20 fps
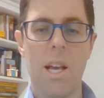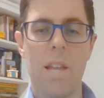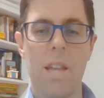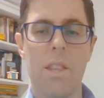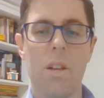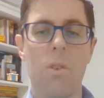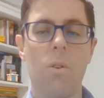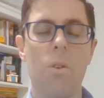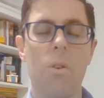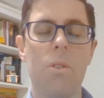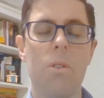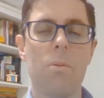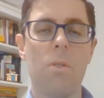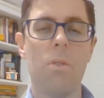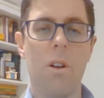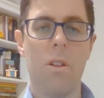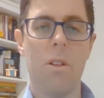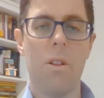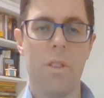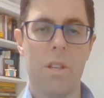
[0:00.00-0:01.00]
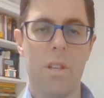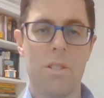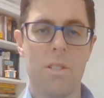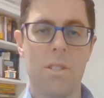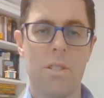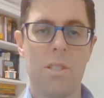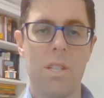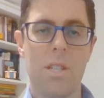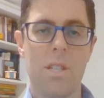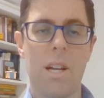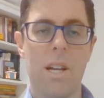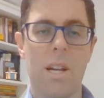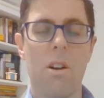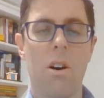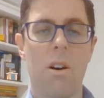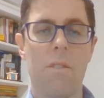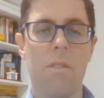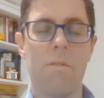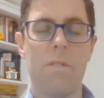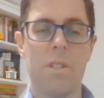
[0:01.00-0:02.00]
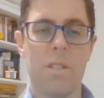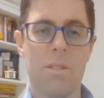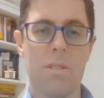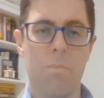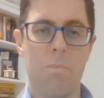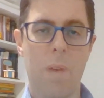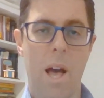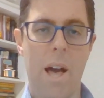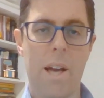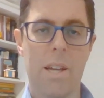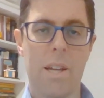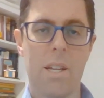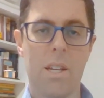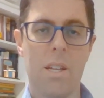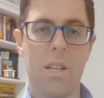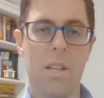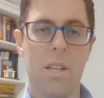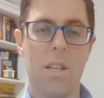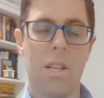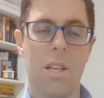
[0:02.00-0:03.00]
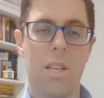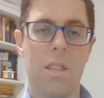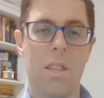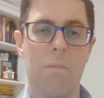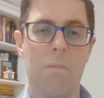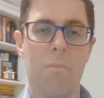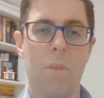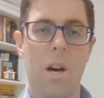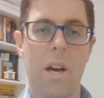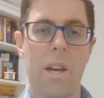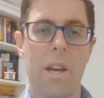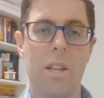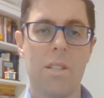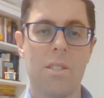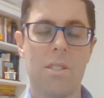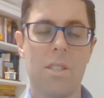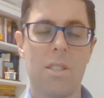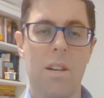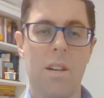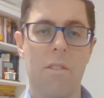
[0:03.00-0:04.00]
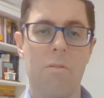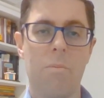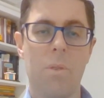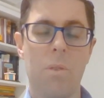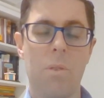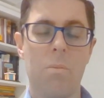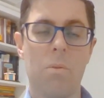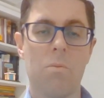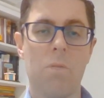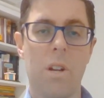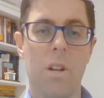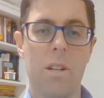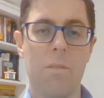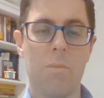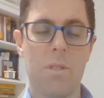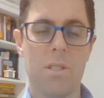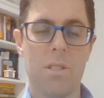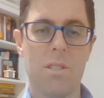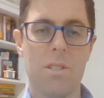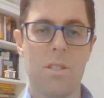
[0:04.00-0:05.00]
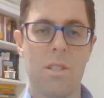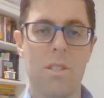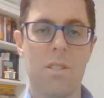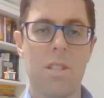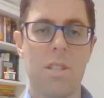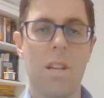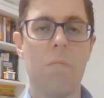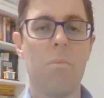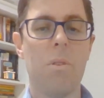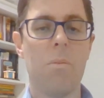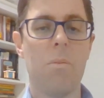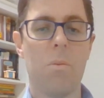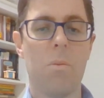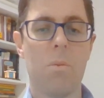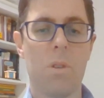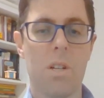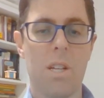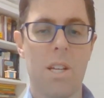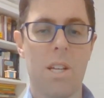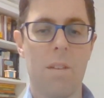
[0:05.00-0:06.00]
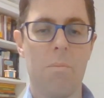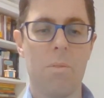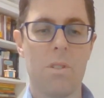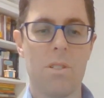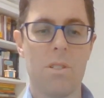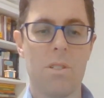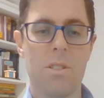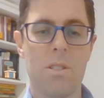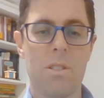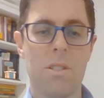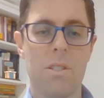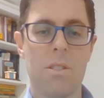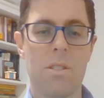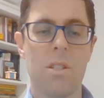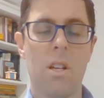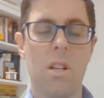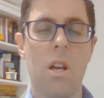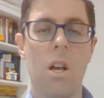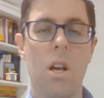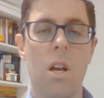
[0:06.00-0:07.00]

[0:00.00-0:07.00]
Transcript: And the goal through all of this is to get confidence back in the minds of people running businesses and people working at businesses.